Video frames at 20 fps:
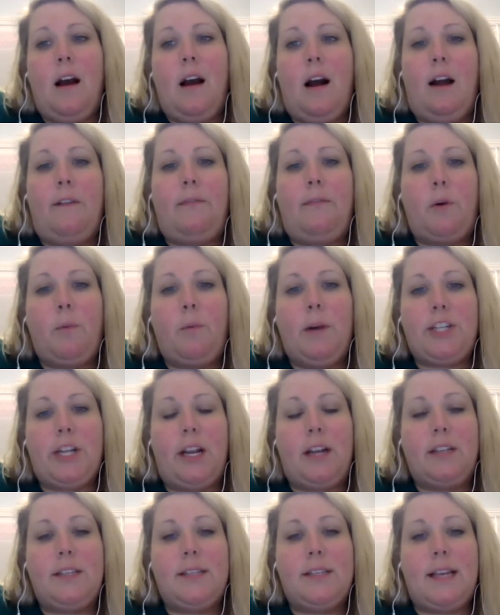for which
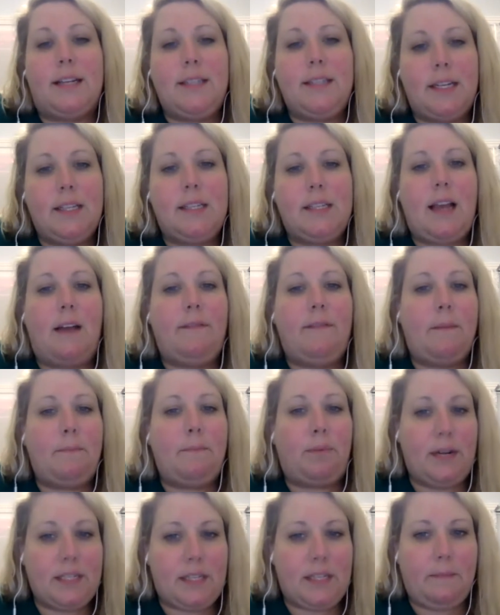a sentence of
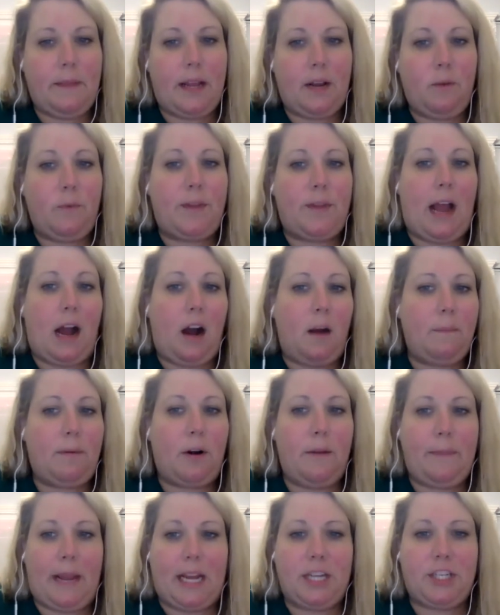imprisonment without
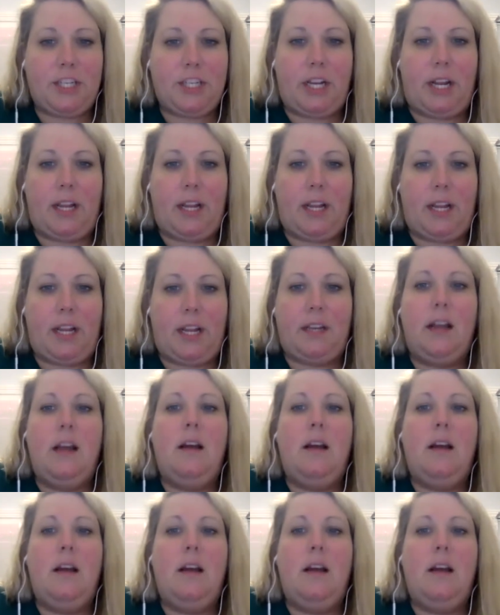probation,